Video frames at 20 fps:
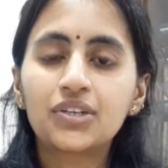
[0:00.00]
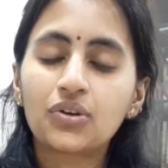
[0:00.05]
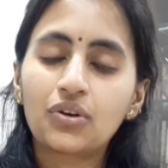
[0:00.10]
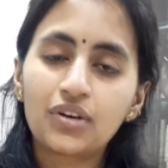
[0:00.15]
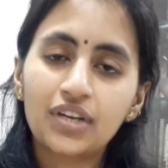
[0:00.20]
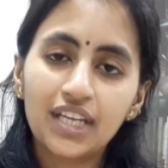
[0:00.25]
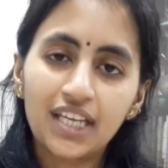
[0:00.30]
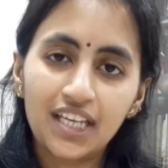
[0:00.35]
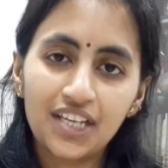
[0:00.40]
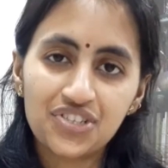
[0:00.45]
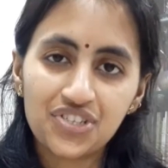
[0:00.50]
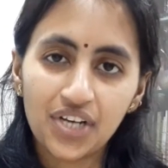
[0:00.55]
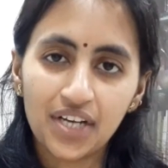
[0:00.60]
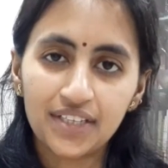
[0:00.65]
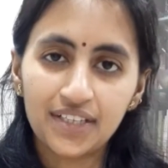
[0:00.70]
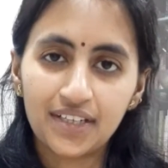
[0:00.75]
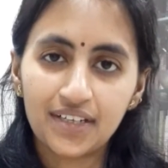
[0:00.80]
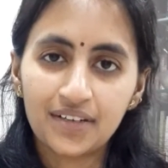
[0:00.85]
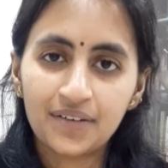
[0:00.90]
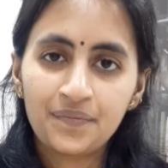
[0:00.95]
on each
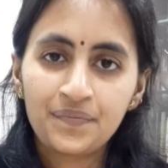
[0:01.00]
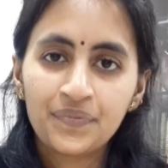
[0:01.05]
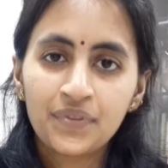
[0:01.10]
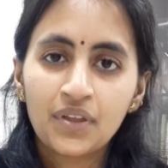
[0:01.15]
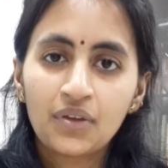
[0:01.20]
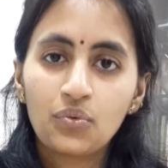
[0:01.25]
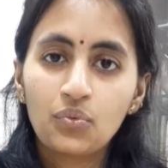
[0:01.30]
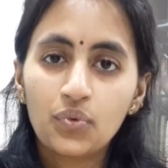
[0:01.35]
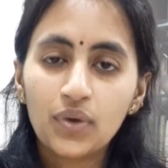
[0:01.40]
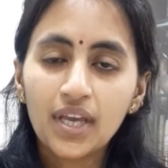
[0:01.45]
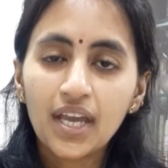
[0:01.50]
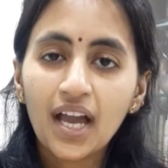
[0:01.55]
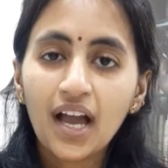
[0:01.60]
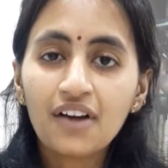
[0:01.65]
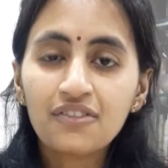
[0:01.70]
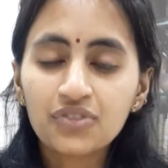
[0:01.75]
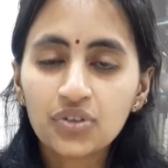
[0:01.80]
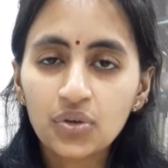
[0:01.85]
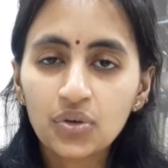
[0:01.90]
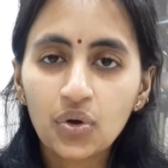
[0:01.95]
other. We
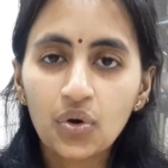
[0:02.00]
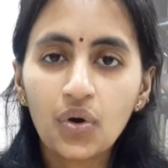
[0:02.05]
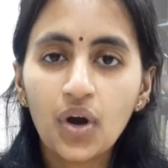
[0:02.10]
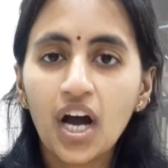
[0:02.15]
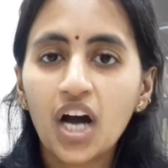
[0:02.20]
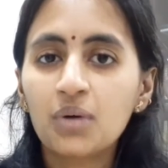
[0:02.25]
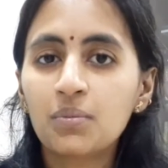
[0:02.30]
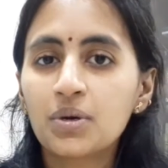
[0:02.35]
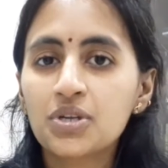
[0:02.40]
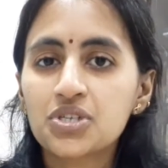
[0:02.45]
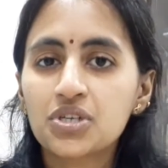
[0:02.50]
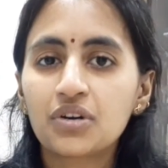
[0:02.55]
have to know how much